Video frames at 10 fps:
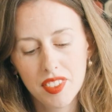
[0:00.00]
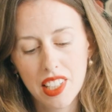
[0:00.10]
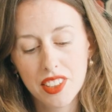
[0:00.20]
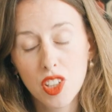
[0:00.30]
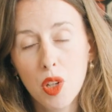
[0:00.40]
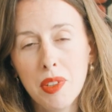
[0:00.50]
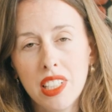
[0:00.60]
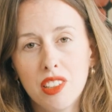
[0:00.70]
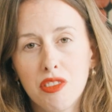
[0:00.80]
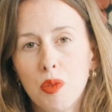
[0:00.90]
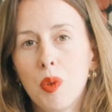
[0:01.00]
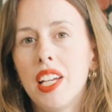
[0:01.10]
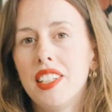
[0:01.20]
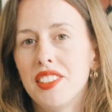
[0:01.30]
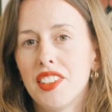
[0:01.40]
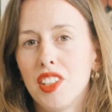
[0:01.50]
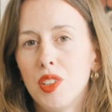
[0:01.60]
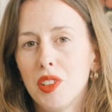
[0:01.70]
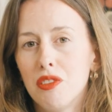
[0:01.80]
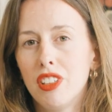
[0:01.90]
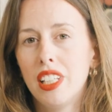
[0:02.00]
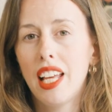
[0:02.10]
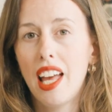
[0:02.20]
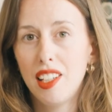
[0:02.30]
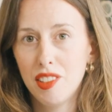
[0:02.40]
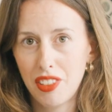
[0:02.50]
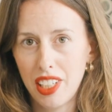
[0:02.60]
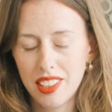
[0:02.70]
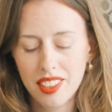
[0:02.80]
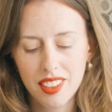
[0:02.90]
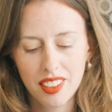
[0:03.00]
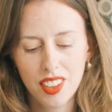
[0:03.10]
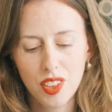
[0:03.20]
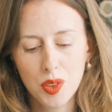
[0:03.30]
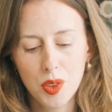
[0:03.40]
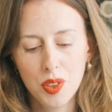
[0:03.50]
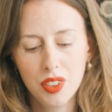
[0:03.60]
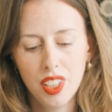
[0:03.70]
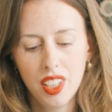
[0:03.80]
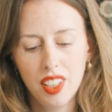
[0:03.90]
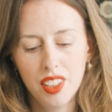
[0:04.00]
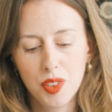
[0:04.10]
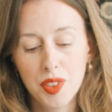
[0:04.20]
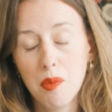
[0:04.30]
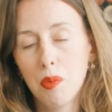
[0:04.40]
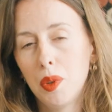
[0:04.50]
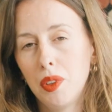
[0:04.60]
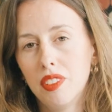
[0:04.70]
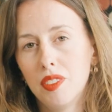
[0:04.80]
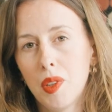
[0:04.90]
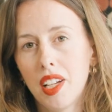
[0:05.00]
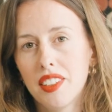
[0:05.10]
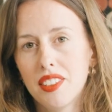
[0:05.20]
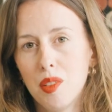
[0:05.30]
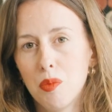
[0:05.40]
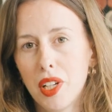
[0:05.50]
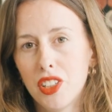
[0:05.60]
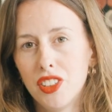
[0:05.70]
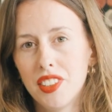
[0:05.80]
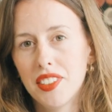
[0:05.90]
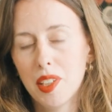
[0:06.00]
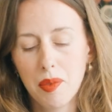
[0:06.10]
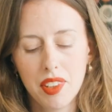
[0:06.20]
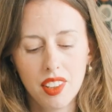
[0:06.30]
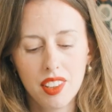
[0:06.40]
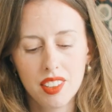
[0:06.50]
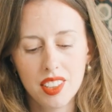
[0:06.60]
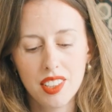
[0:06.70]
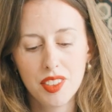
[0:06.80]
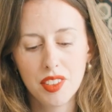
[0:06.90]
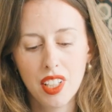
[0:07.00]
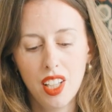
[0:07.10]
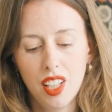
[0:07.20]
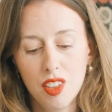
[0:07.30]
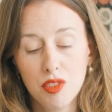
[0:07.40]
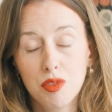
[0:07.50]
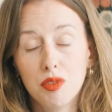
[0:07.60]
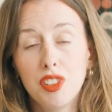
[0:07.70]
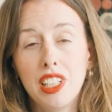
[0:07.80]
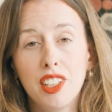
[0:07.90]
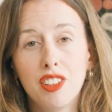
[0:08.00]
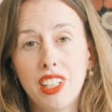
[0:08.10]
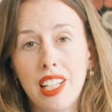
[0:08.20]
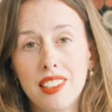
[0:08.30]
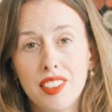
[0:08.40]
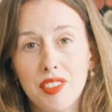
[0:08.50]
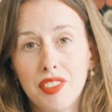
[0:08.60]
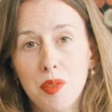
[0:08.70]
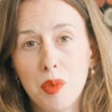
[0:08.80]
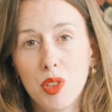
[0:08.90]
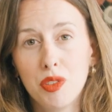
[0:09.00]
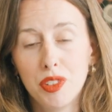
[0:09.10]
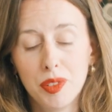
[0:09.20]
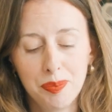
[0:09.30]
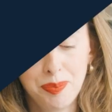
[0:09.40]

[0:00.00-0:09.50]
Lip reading: There's so many different ways that you can really elevate your simple wax impression to something that is really creative and beautiful.